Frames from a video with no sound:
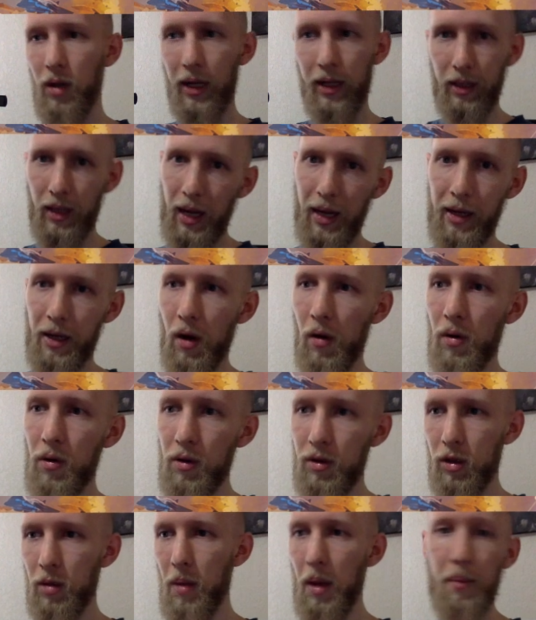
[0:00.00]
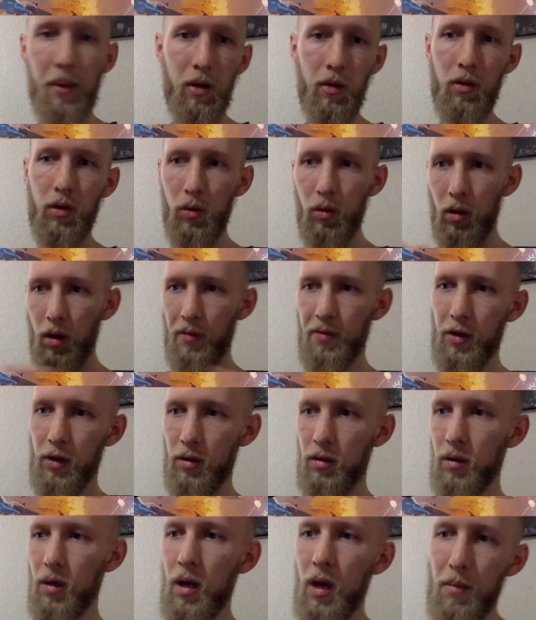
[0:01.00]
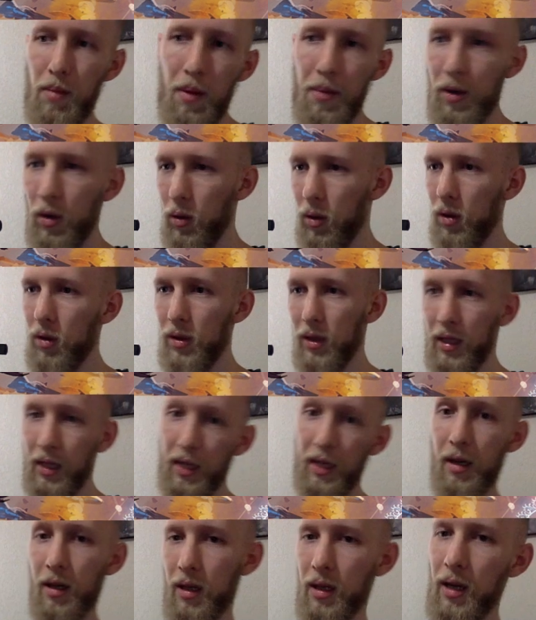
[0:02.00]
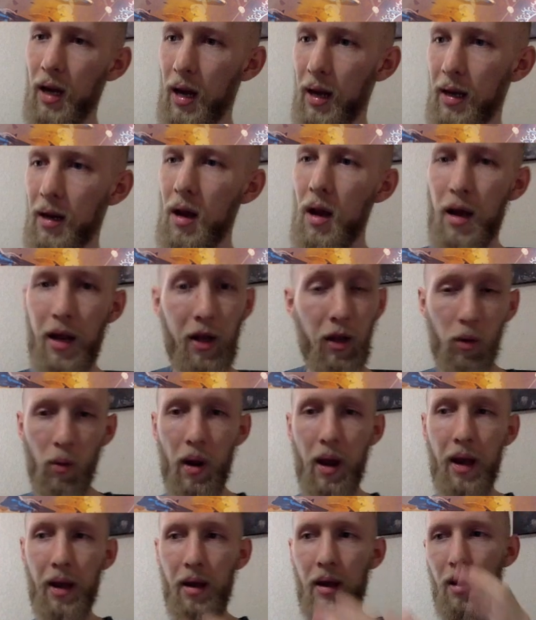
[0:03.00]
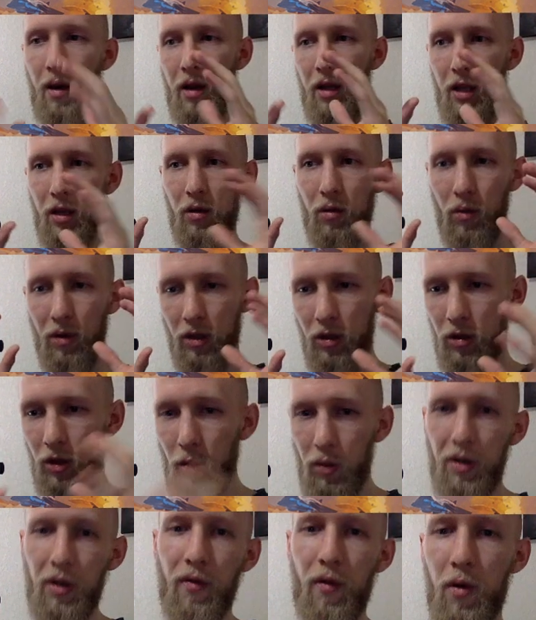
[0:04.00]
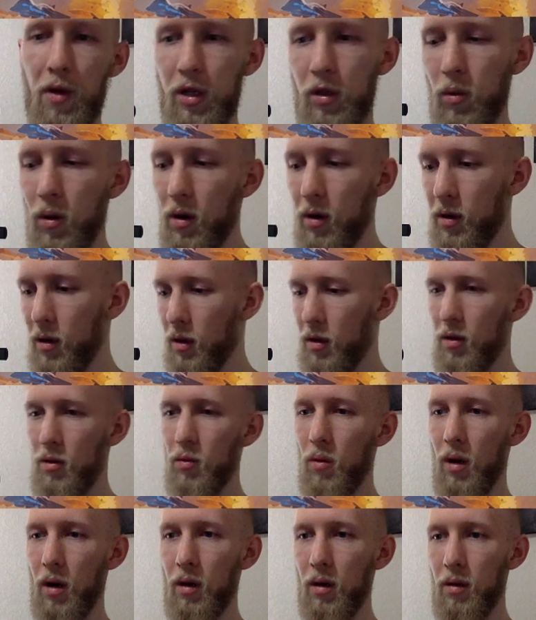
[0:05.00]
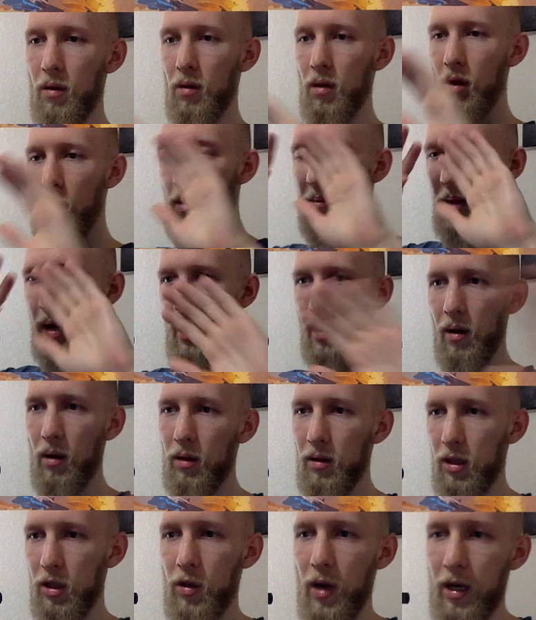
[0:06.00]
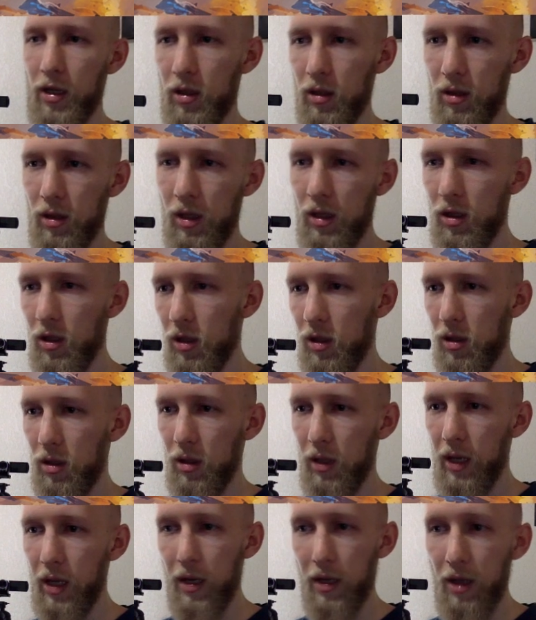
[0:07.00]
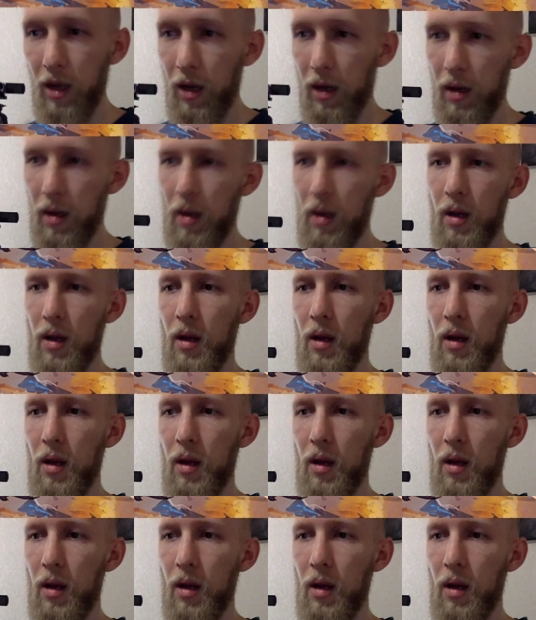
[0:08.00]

like night coders, so maybe you do all of your Pomodoros at the end of the night. Either way, when you're doing your focus work, you want to eliminate all distractions and just get it done.